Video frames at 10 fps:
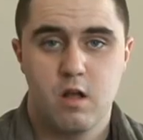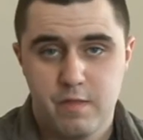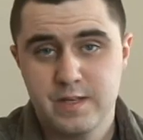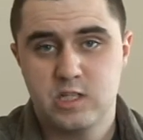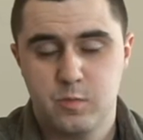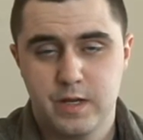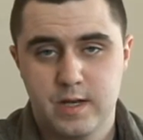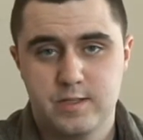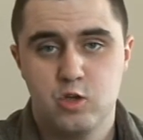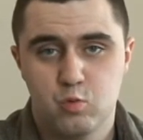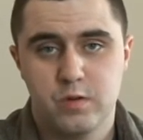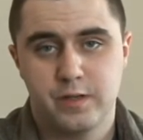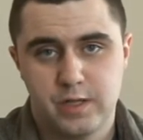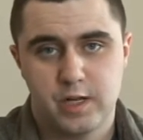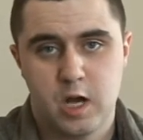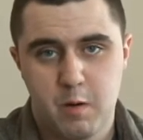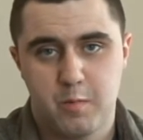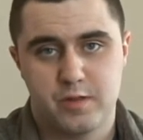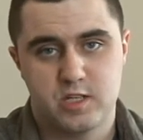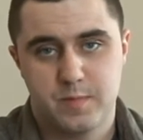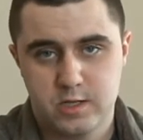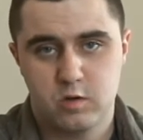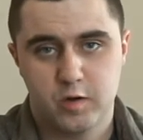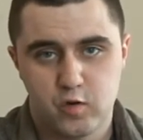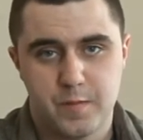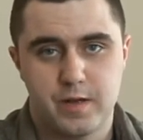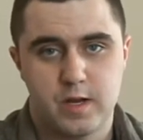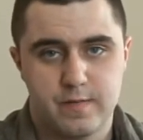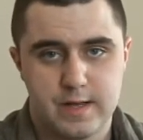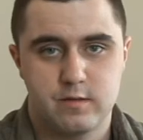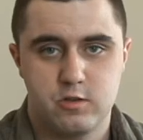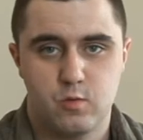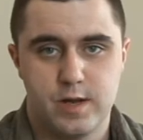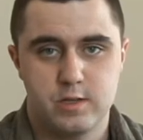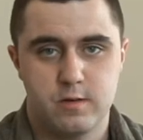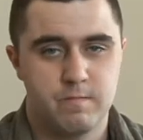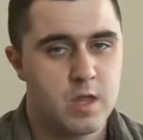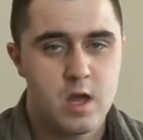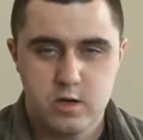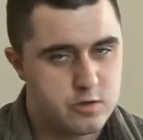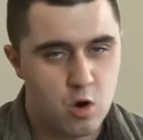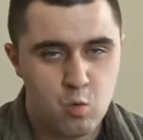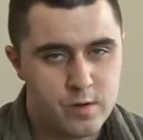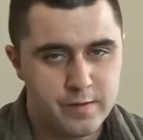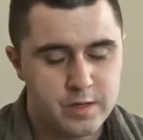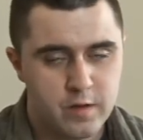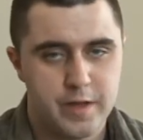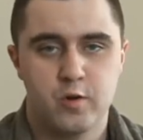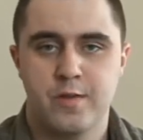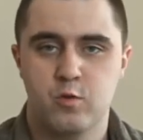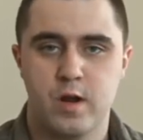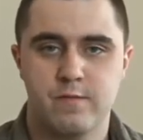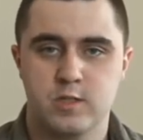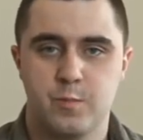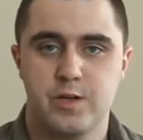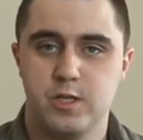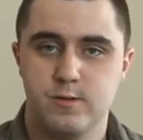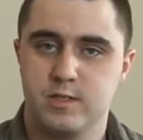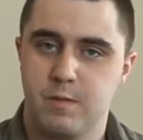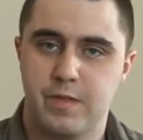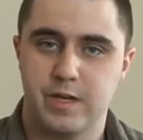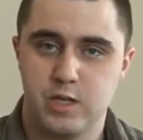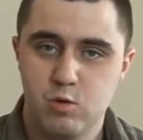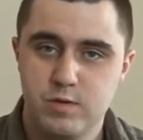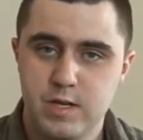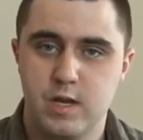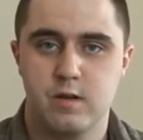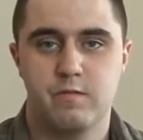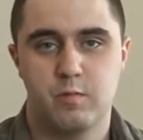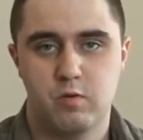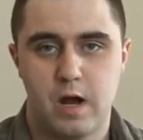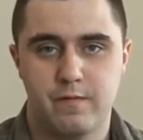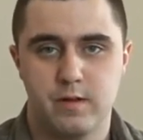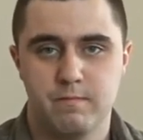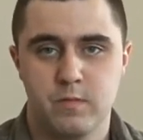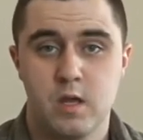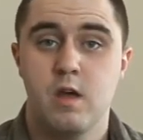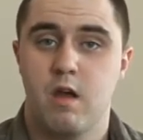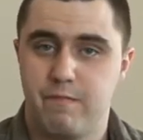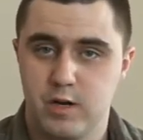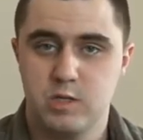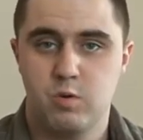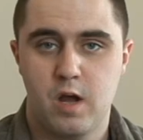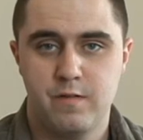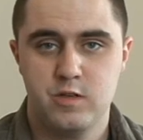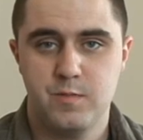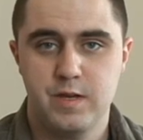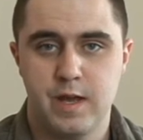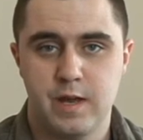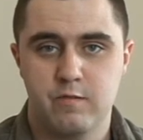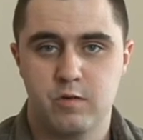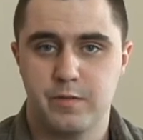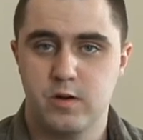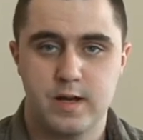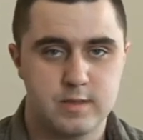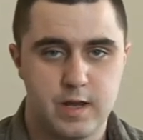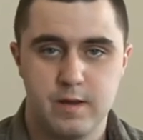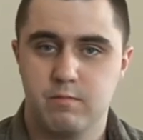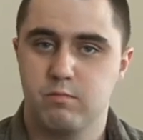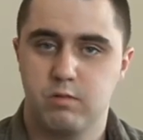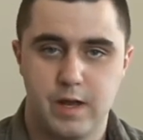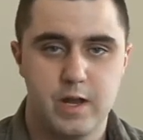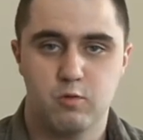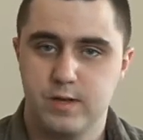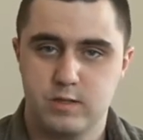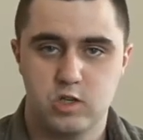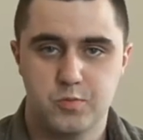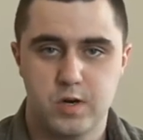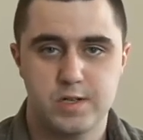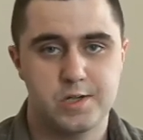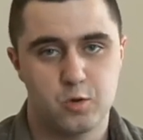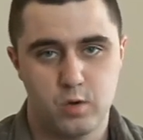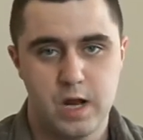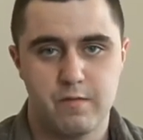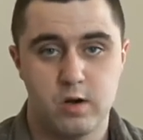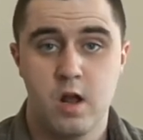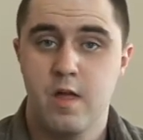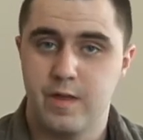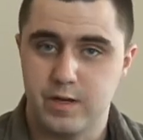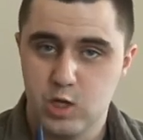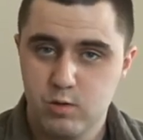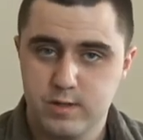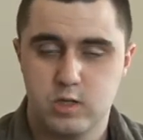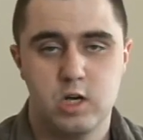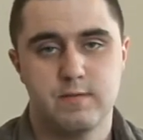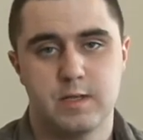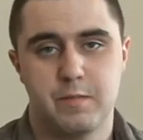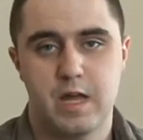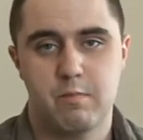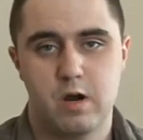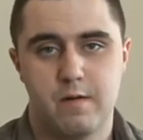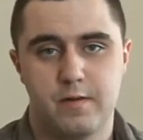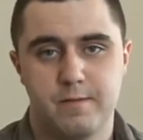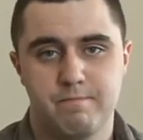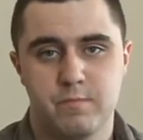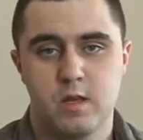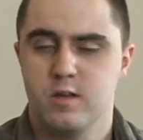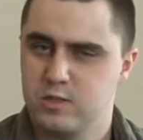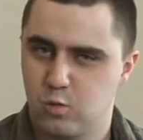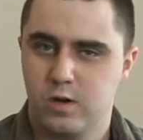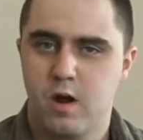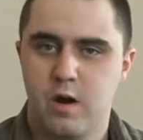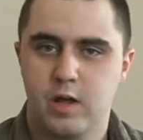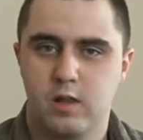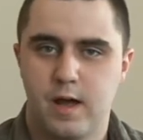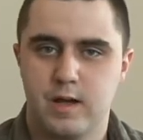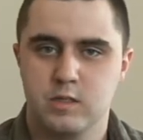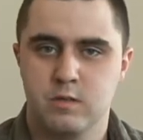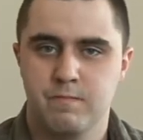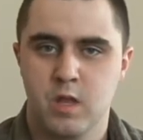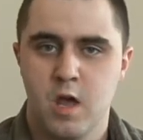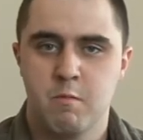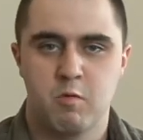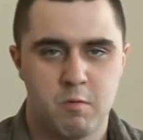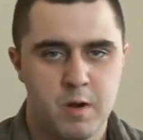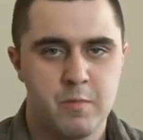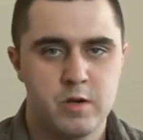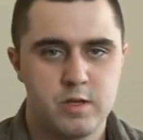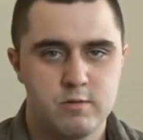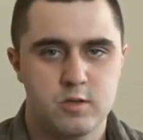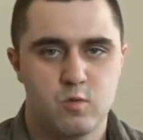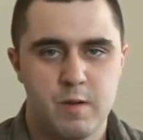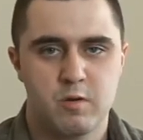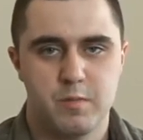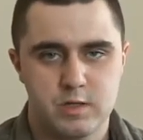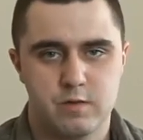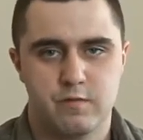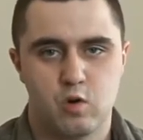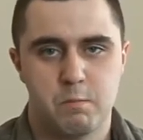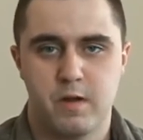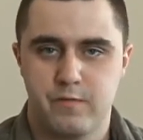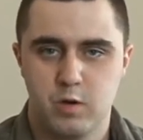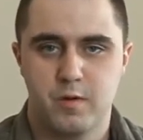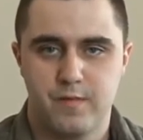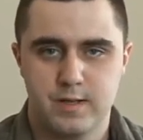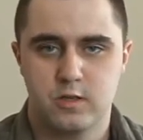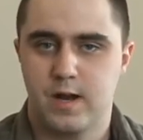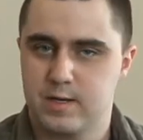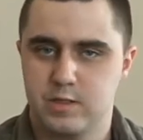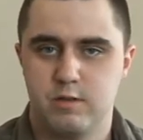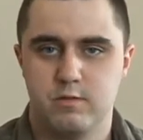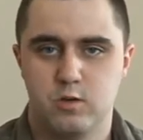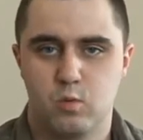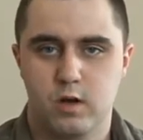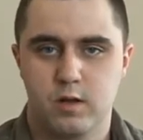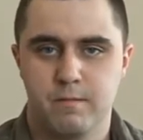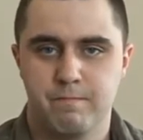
This is because you really need to come up with a special agreement in that situation. Don't willy-nilly grant the right for someone to use something you did for profit. If there's profit to be gained from your essay, play, research project, or whatever, then you deserve some of that profit. So work hard in class, but remember to use the right permission form if your professor asks to use your work.